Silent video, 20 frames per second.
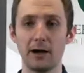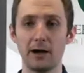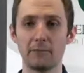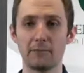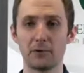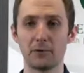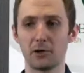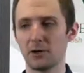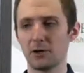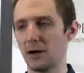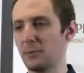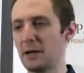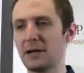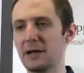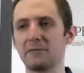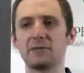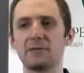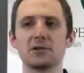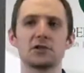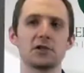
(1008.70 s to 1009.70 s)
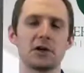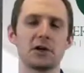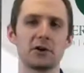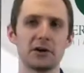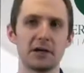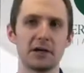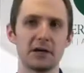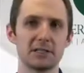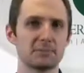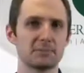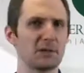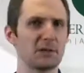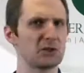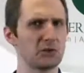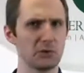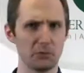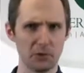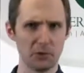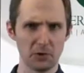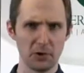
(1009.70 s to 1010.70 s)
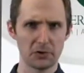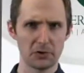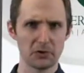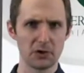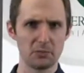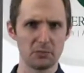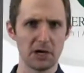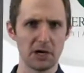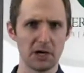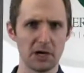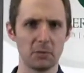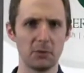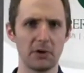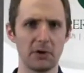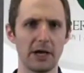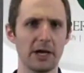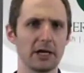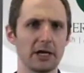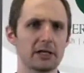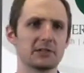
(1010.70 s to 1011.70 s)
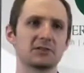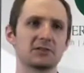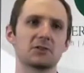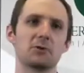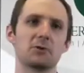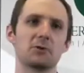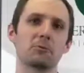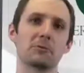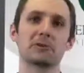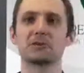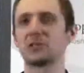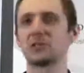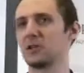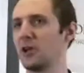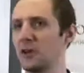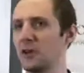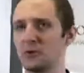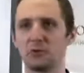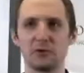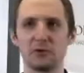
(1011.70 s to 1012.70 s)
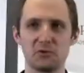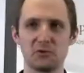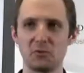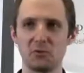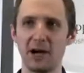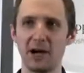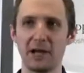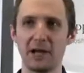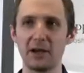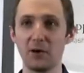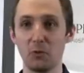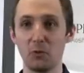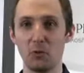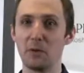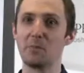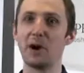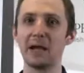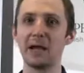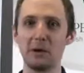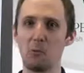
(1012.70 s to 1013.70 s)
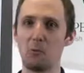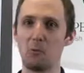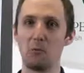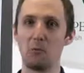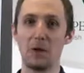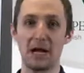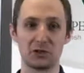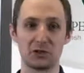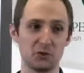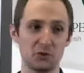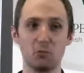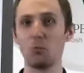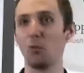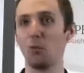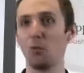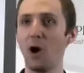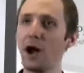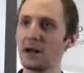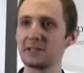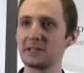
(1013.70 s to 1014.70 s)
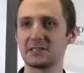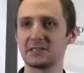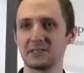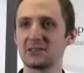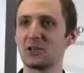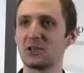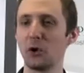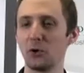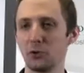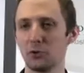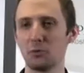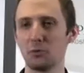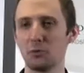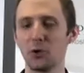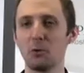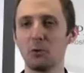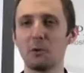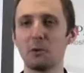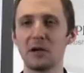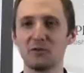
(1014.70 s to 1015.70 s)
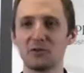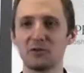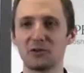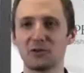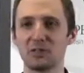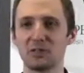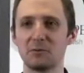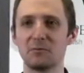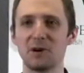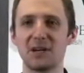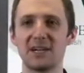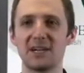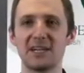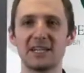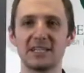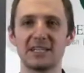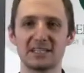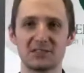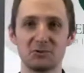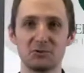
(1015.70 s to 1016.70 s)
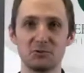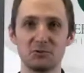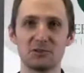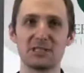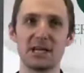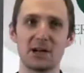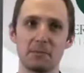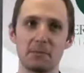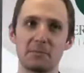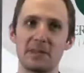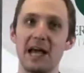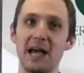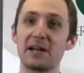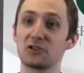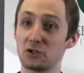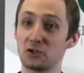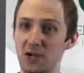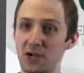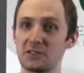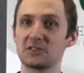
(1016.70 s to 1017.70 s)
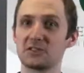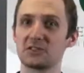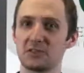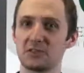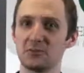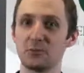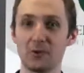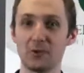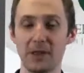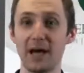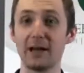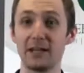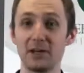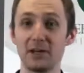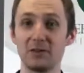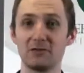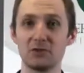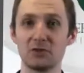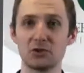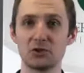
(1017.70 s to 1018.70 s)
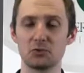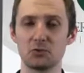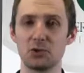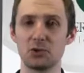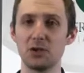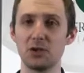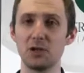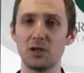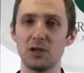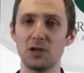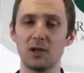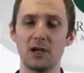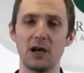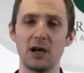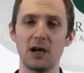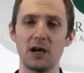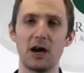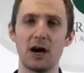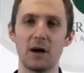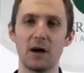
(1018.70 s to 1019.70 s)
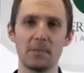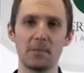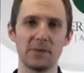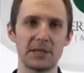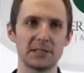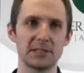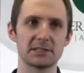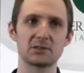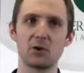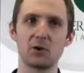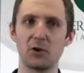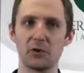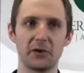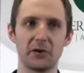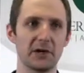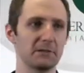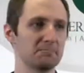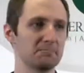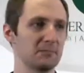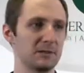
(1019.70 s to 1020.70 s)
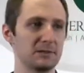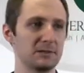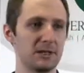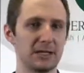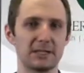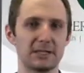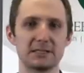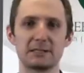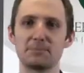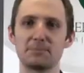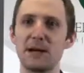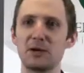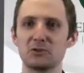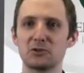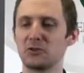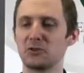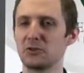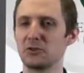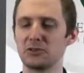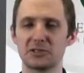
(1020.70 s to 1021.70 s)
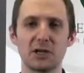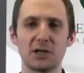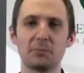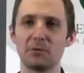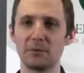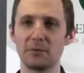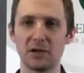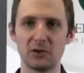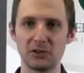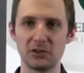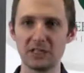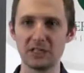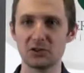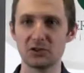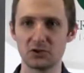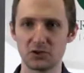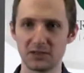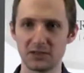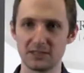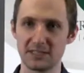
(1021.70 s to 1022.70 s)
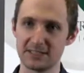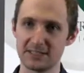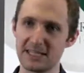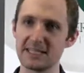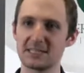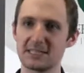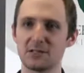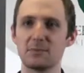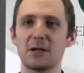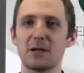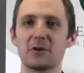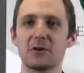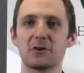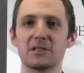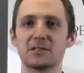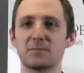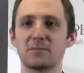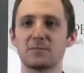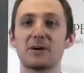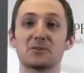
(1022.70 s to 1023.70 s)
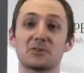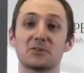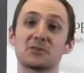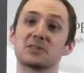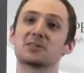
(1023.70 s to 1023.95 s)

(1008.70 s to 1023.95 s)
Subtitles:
for a beneficiary, especially with long-term care planning. So there's another reason why we might actually want to go through probate for somebody, is to set up that trust for that individual. It's called a spousal supplemental needs trust, a testamentary spousal